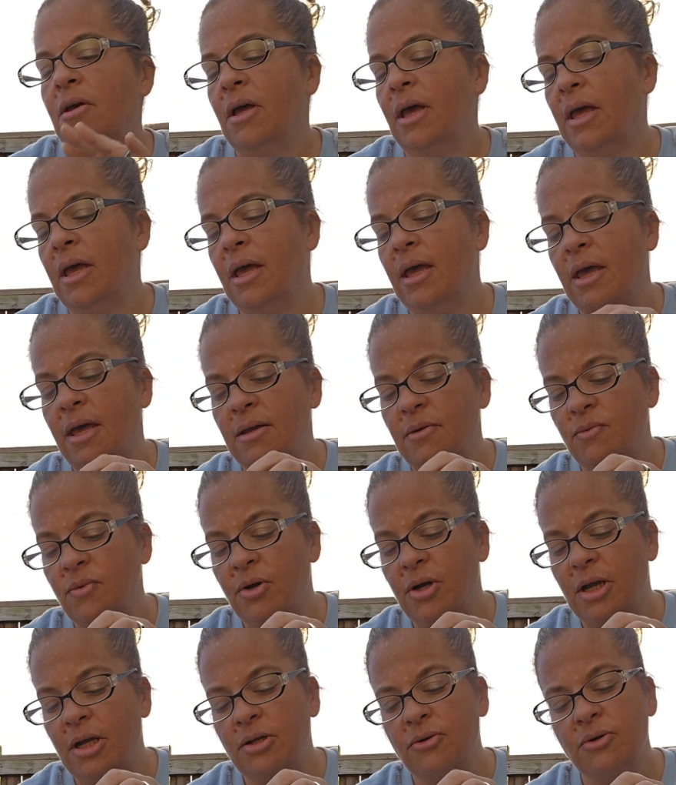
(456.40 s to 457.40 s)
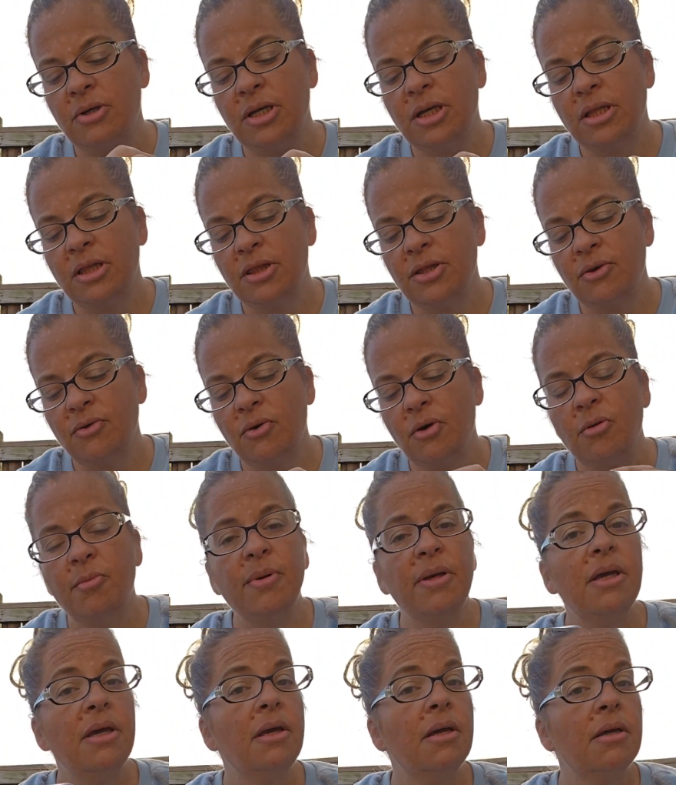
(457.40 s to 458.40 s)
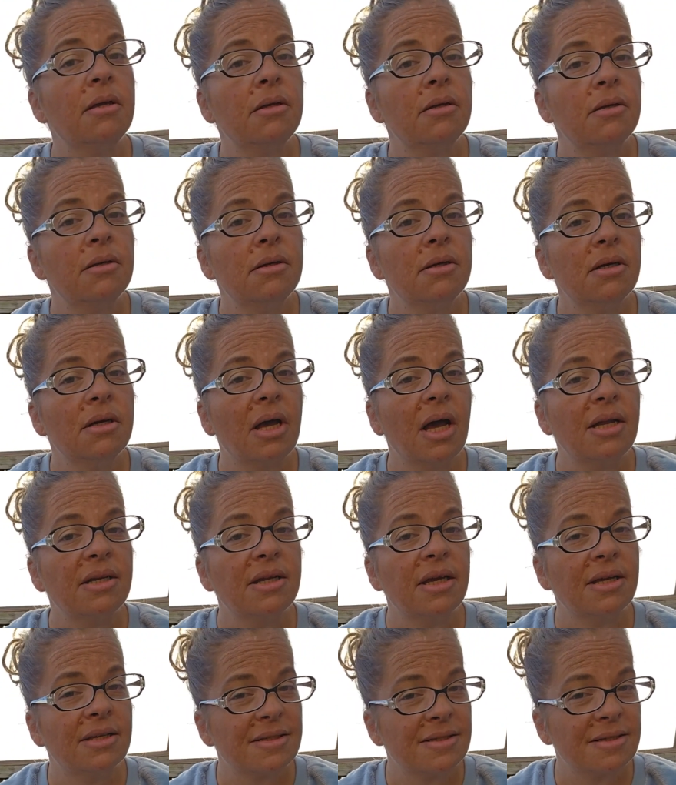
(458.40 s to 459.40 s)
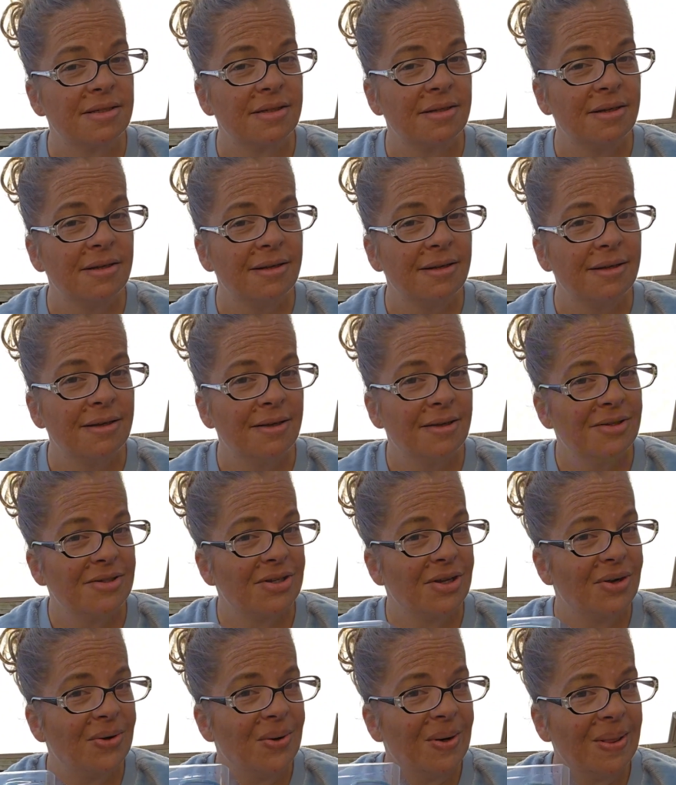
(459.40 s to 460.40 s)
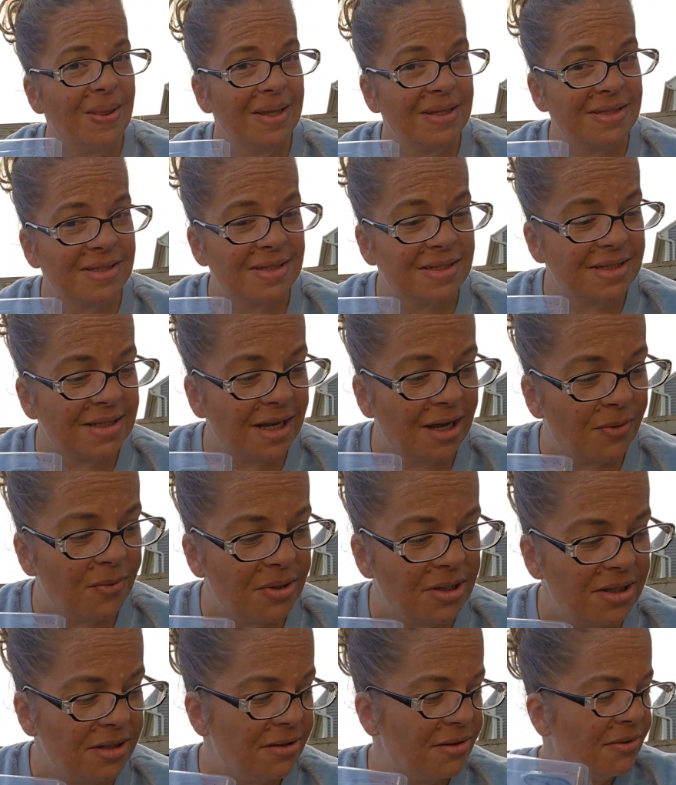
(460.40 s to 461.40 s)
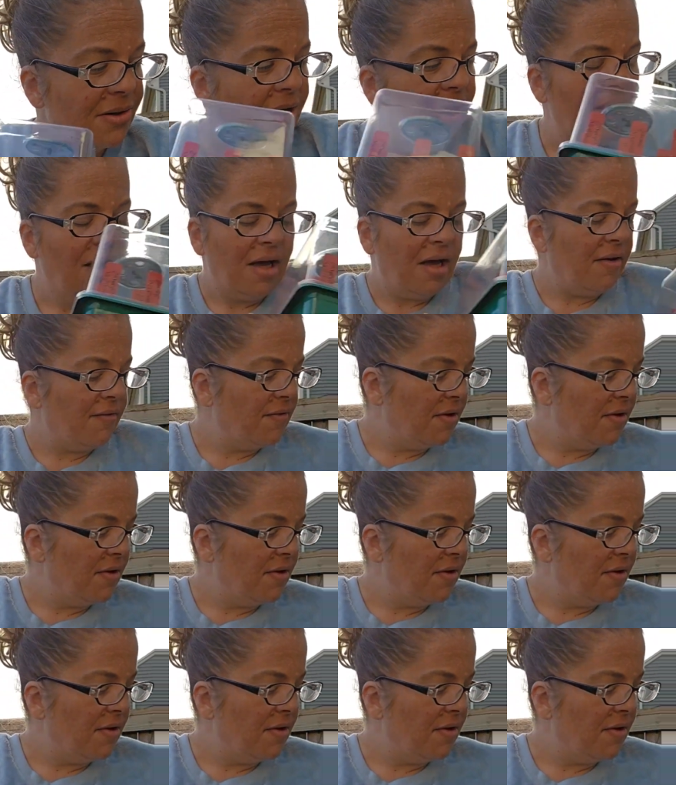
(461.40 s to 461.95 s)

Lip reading: and we're entering the Grow Big contest. So let's see how we do. I've